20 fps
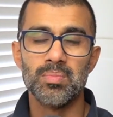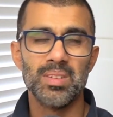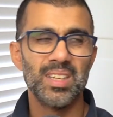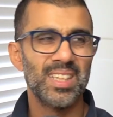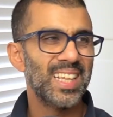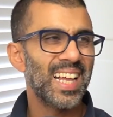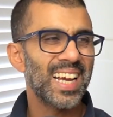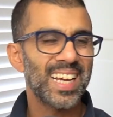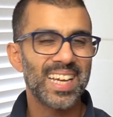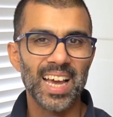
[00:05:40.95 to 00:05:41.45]

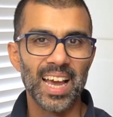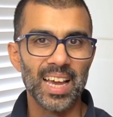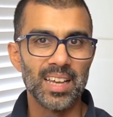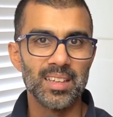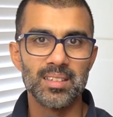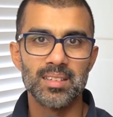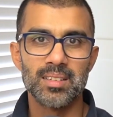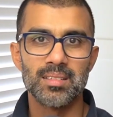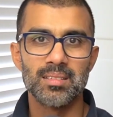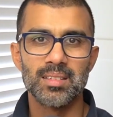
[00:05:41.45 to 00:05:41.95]
In that
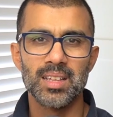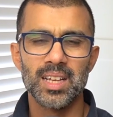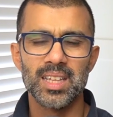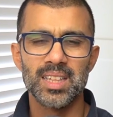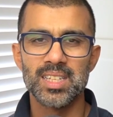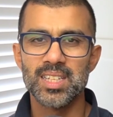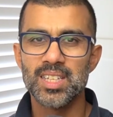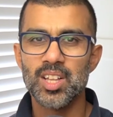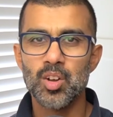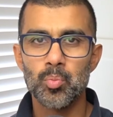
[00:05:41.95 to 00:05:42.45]
case, like,
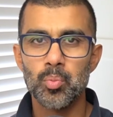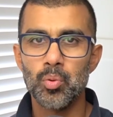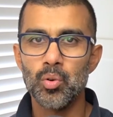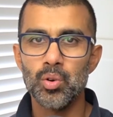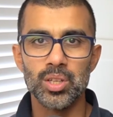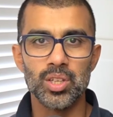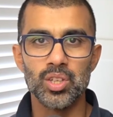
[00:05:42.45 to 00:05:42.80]
there's no point.